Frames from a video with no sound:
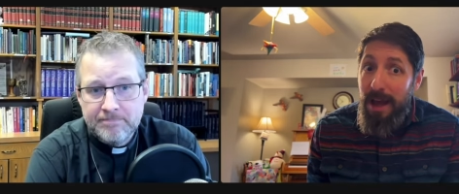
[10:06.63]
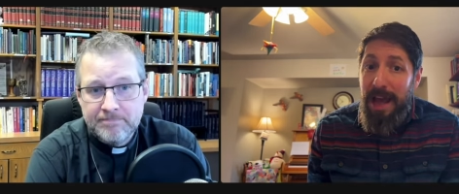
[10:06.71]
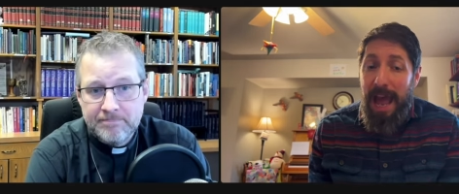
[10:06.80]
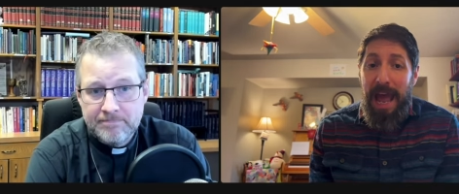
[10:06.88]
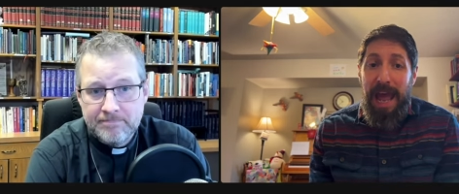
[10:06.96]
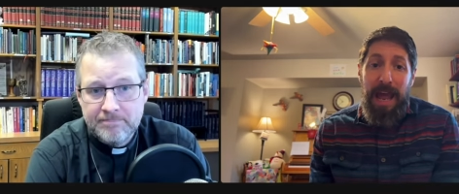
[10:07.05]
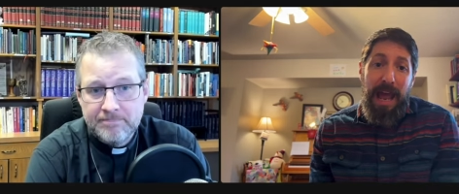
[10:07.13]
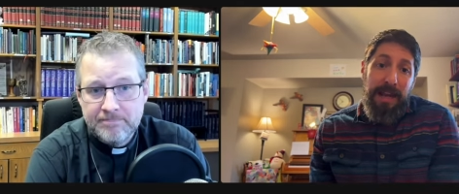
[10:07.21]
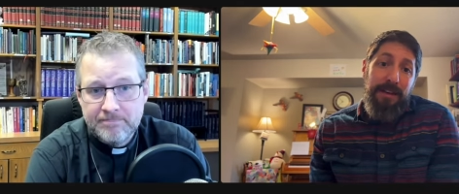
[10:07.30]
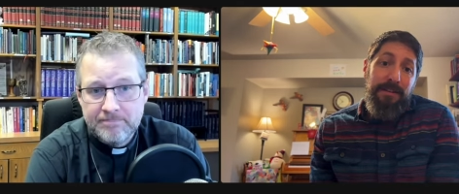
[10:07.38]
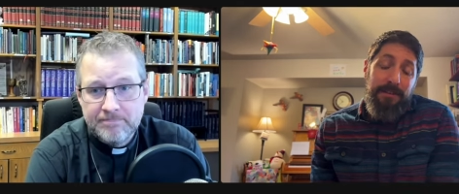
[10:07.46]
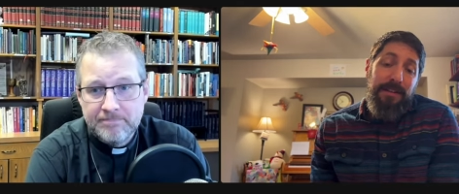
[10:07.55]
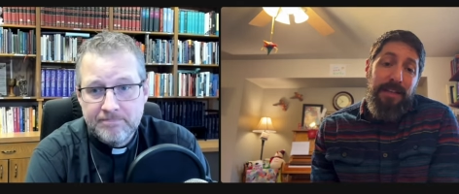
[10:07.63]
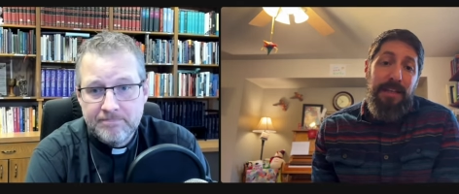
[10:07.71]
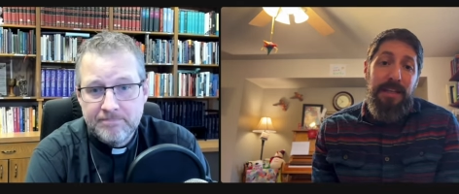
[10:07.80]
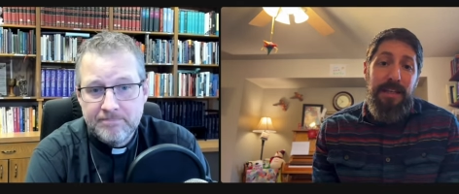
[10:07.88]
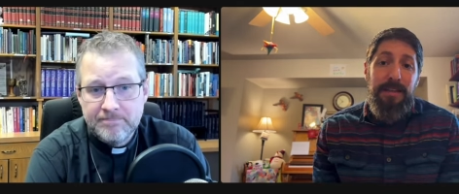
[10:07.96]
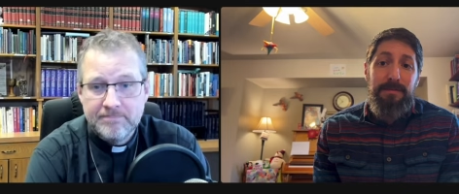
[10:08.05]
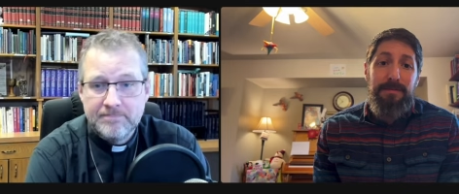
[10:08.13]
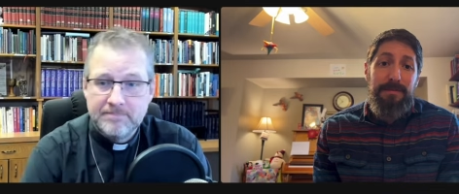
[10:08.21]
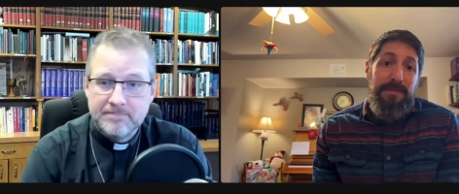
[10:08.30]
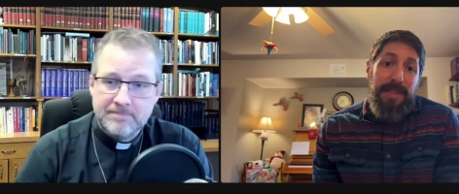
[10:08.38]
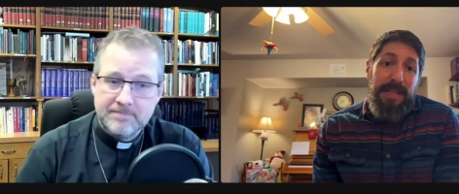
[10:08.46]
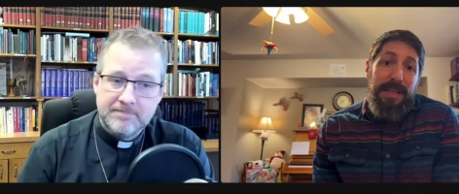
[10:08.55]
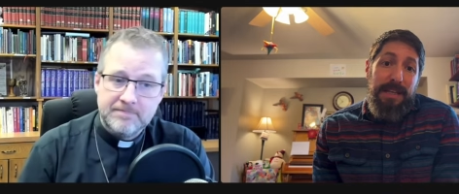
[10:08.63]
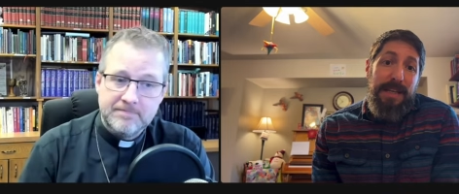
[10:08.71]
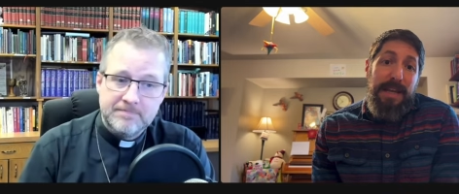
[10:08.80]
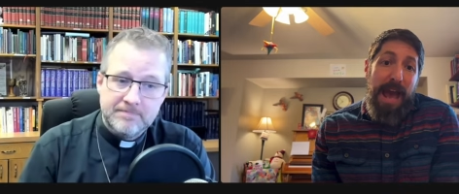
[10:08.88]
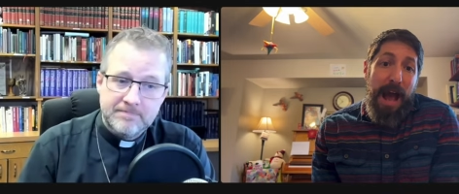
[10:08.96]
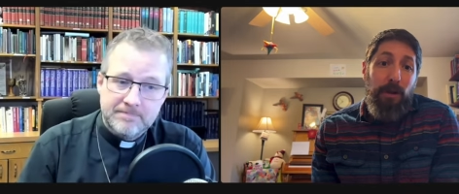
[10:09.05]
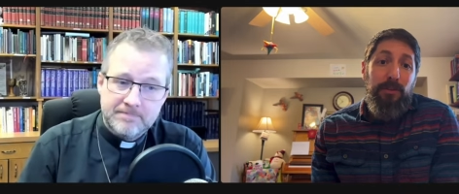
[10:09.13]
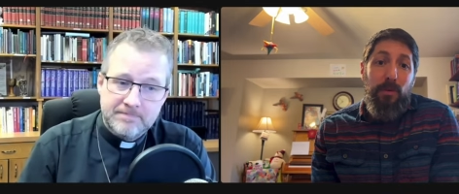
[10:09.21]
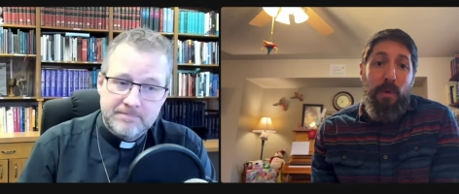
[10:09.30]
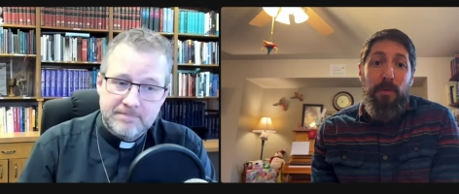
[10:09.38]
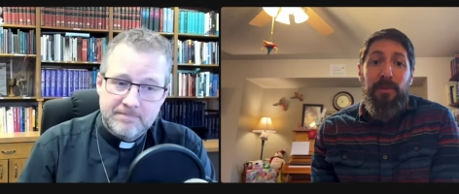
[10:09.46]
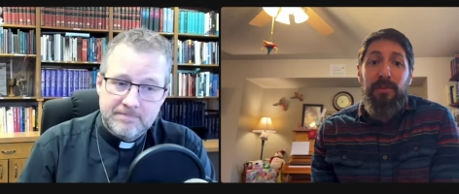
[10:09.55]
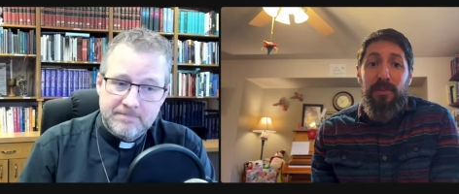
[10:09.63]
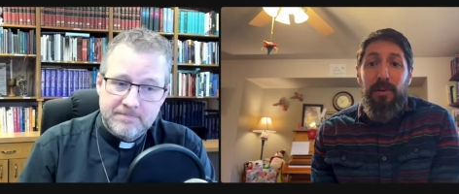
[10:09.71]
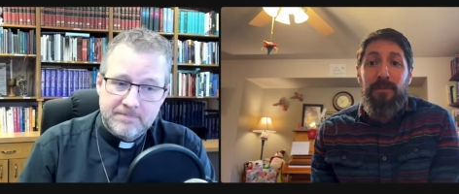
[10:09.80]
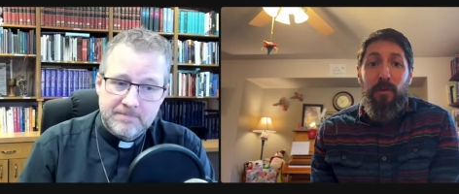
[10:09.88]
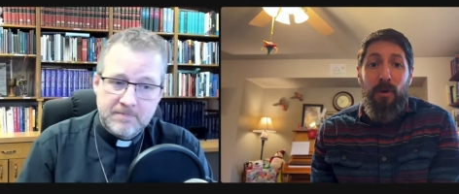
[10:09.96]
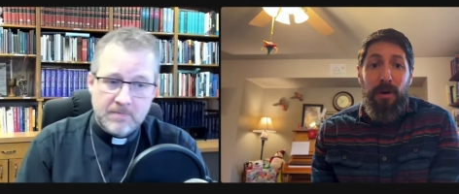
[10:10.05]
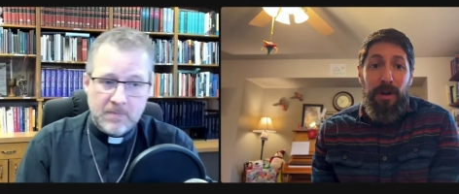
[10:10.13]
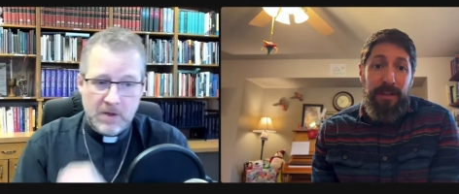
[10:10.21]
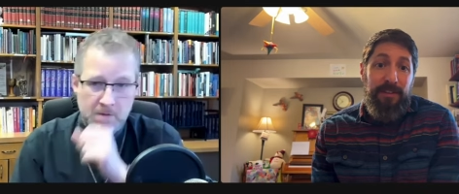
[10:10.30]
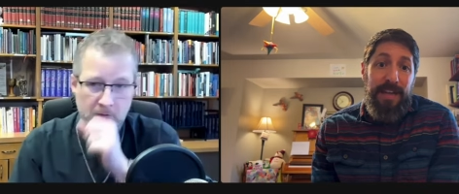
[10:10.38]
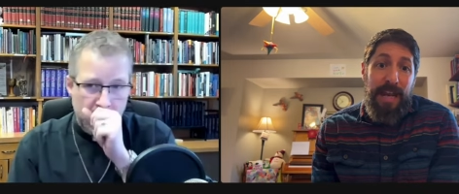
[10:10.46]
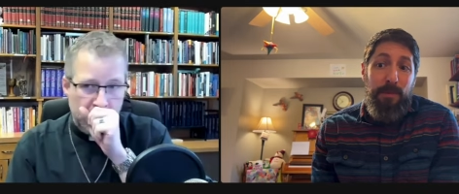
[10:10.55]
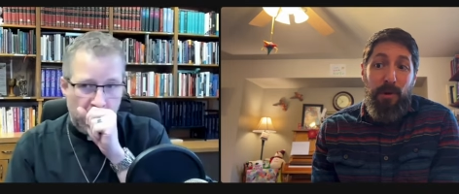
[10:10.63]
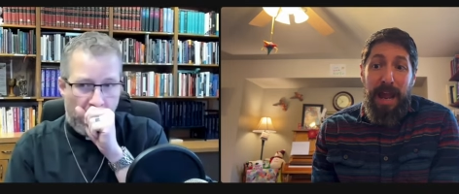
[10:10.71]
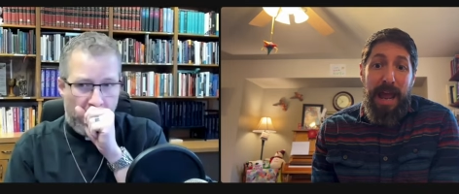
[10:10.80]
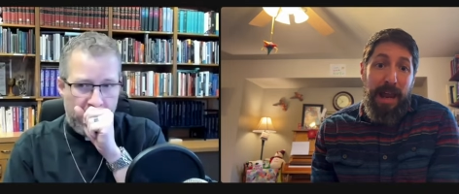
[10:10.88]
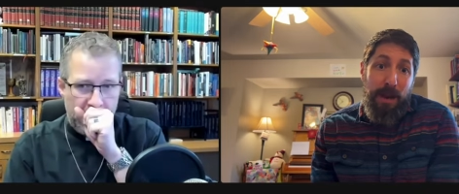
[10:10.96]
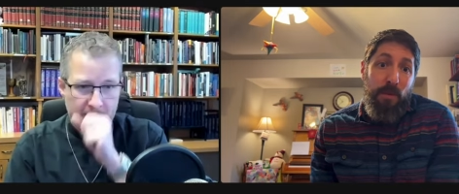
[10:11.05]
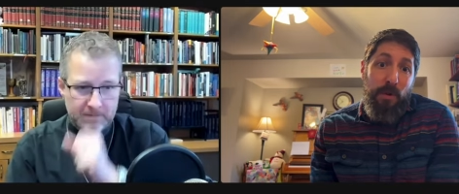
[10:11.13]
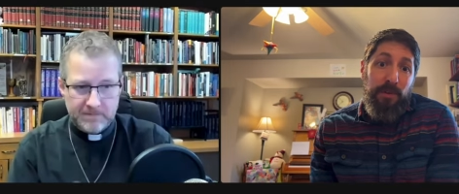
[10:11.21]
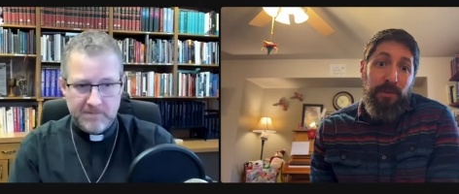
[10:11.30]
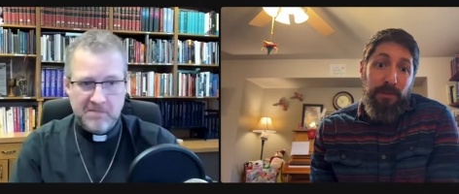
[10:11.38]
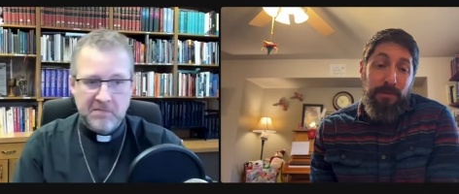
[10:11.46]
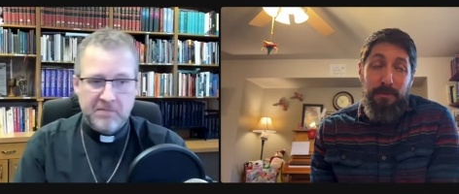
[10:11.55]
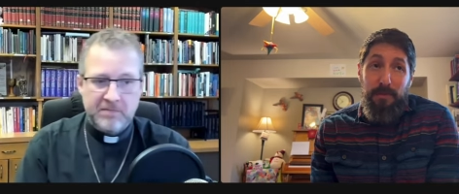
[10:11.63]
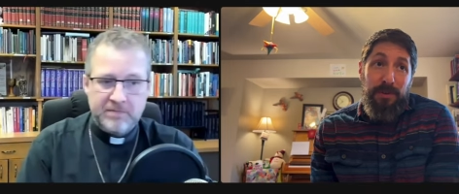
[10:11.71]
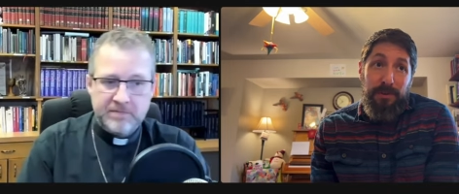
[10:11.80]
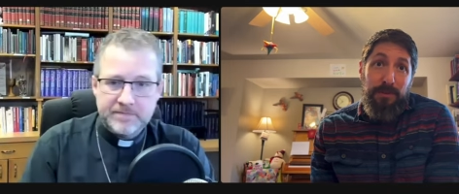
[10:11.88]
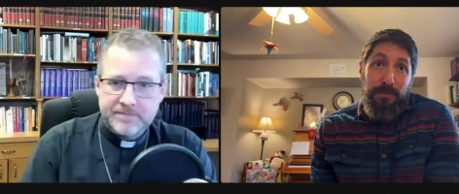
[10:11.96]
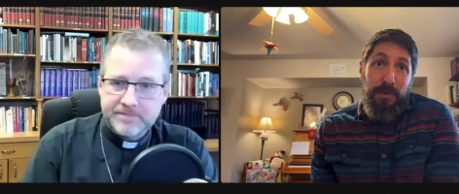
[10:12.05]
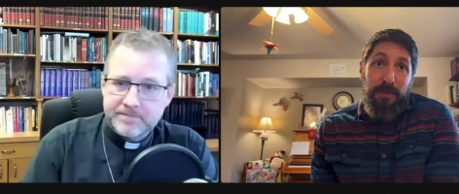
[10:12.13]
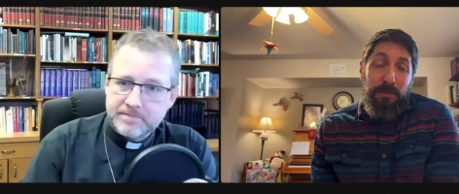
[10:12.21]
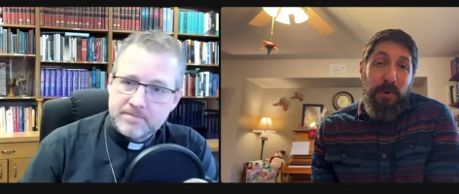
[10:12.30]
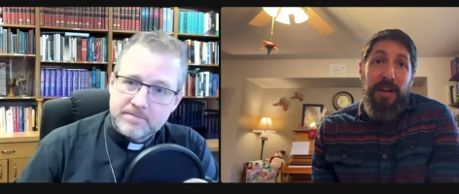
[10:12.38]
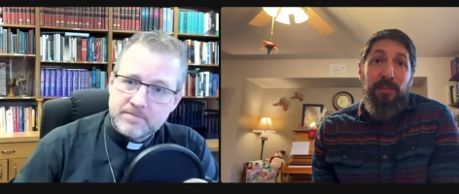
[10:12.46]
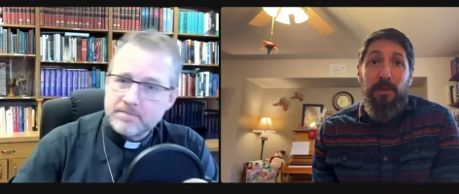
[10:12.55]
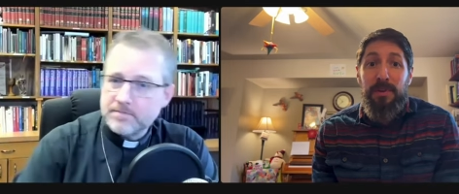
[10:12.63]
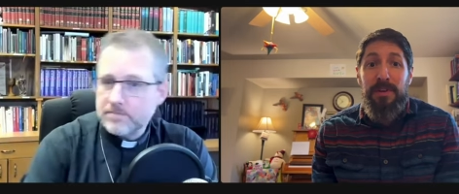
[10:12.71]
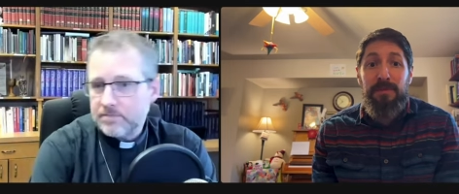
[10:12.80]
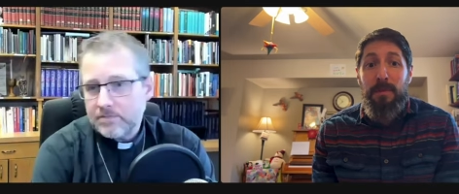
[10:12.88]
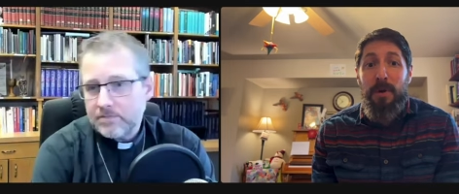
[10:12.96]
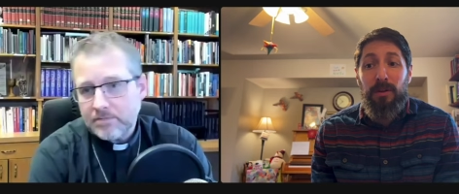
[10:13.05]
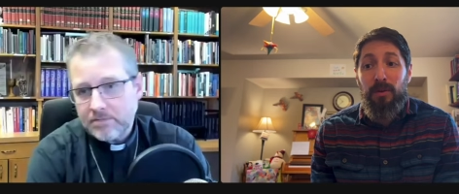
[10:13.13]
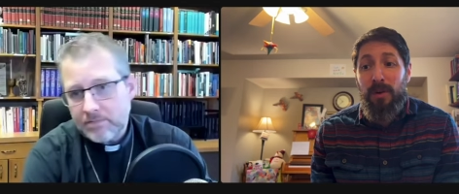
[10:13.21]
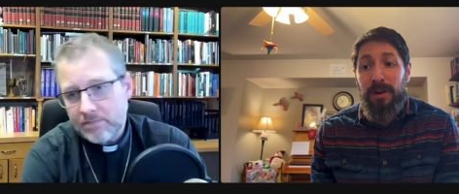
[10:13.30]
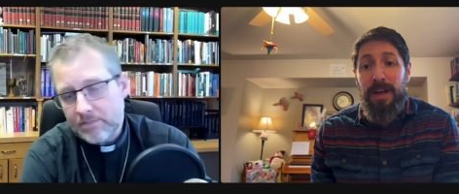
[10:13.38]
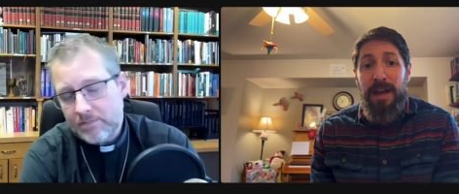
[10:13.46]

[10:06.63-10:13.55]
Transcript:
Speaker 1: and, and he he he held to what was good for his neighbor and, and, what was was was praiseworthy from our Lord.